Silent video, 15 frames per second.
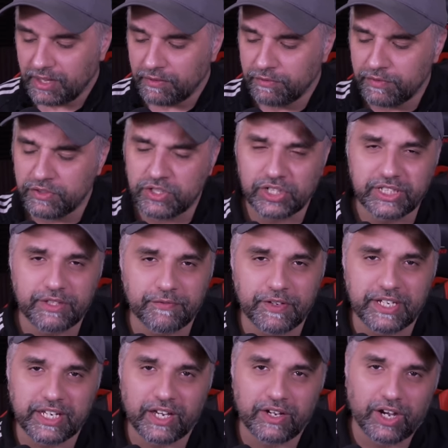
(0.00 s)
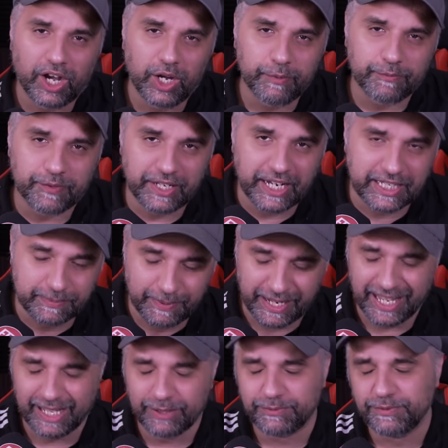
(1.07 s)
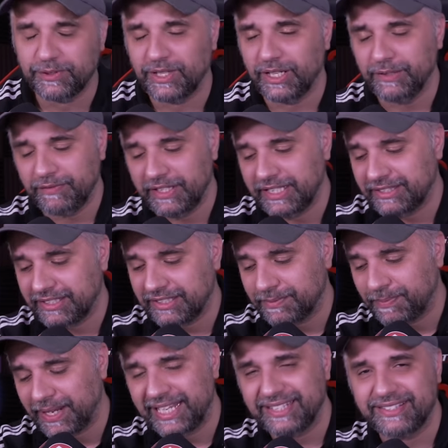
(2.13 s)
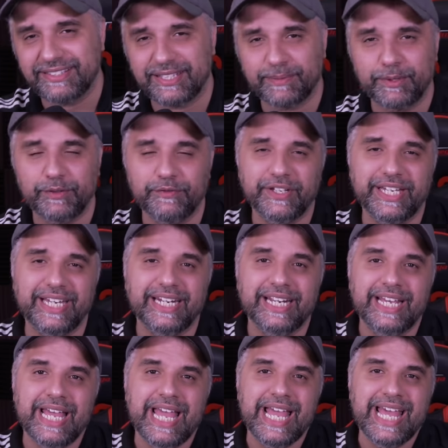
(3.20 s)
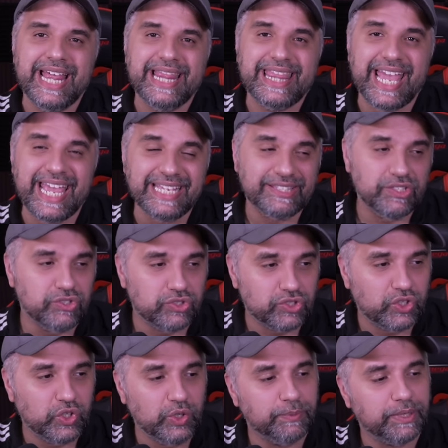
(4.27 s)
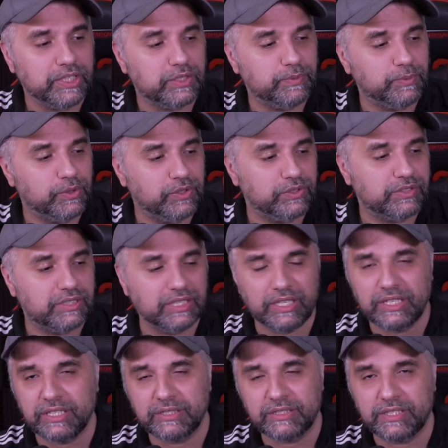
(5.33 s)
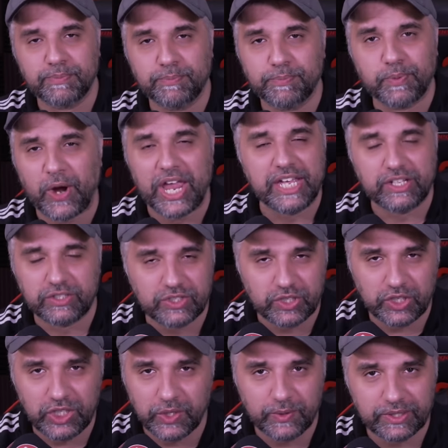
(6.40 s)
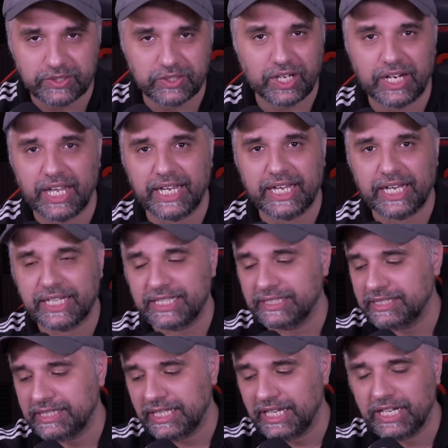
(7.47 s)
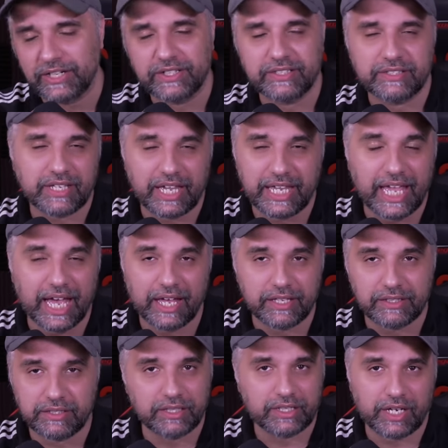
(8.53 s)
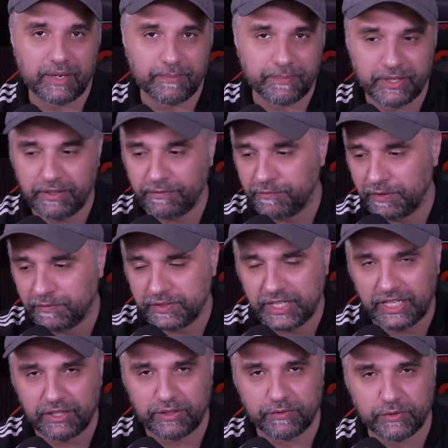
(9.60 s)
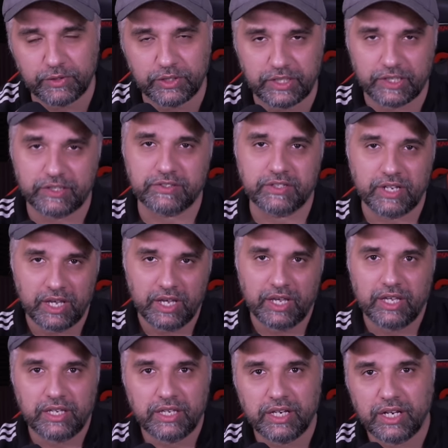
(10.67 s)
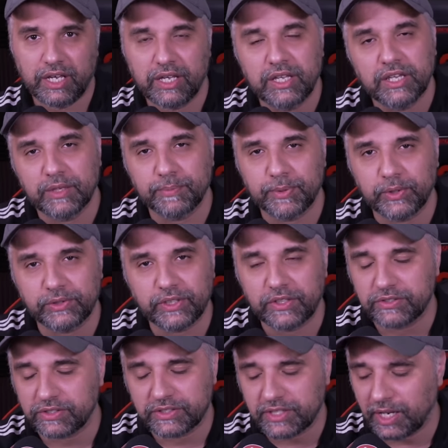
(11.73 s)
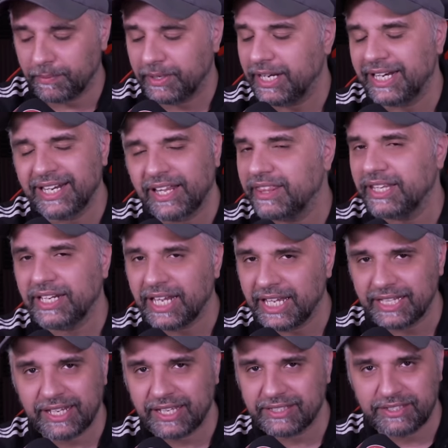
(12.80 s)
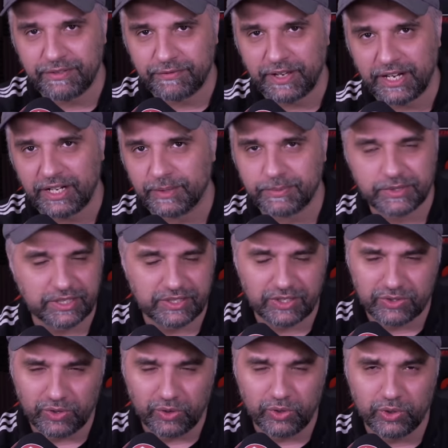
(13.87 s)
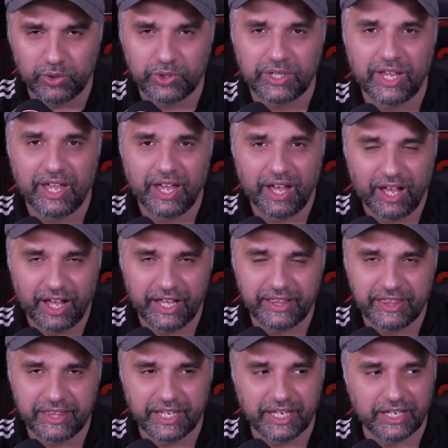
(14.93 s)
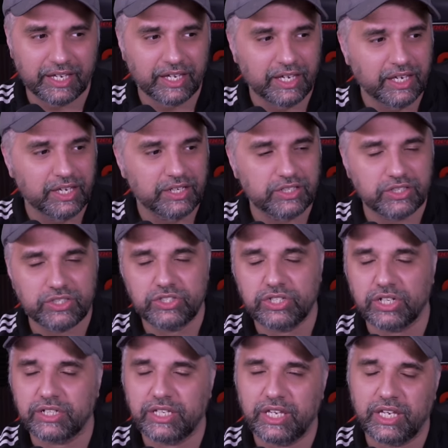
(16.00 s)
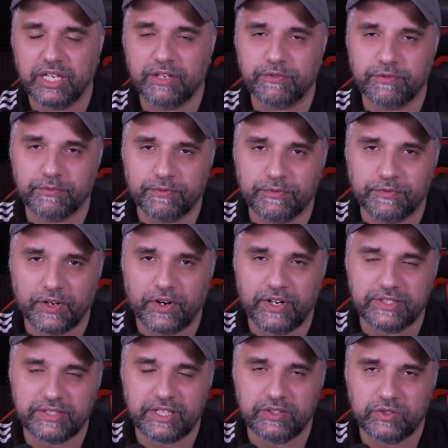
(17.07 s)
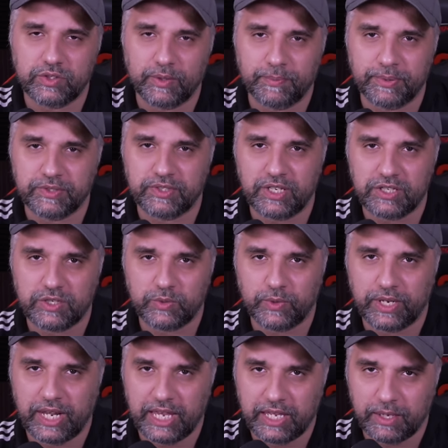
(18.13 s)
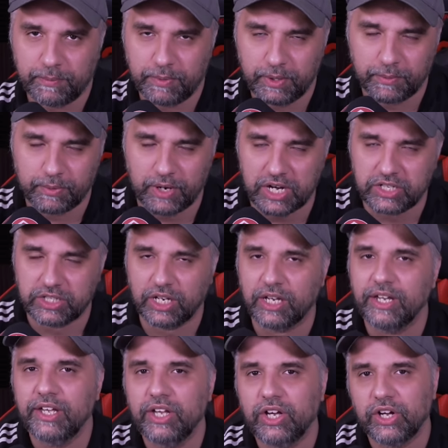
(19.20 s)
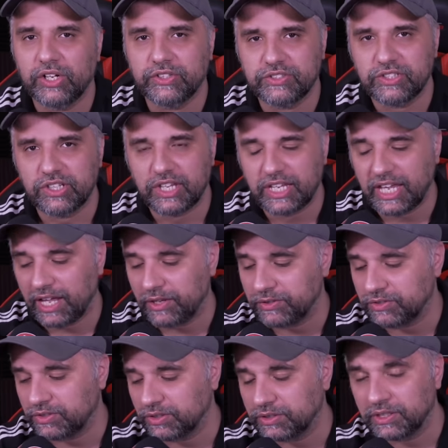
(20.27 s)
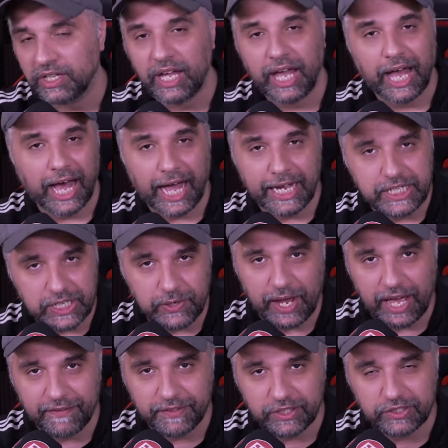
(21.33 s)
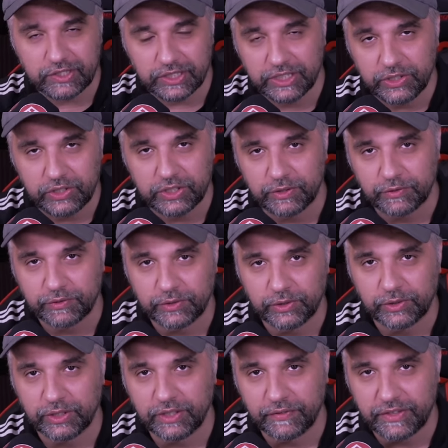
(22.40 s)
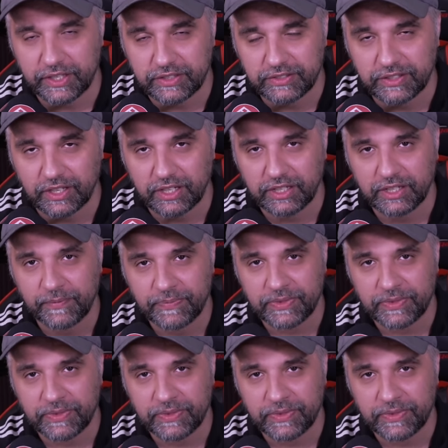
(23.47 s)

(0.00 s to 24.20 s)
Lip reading: If you enjoyed the video, hopefully that's been helpful. Hopefully it's explained some of it. There isn't too much more to break to you. It's not like I can sit here and say, yeah, come the 15th of August, the bulldozer's coming in. Nothing like that's developed. This is all, I think, just jockeying from Forest into a position where they can put pressure onto the council. I do have the solution for all of this, though.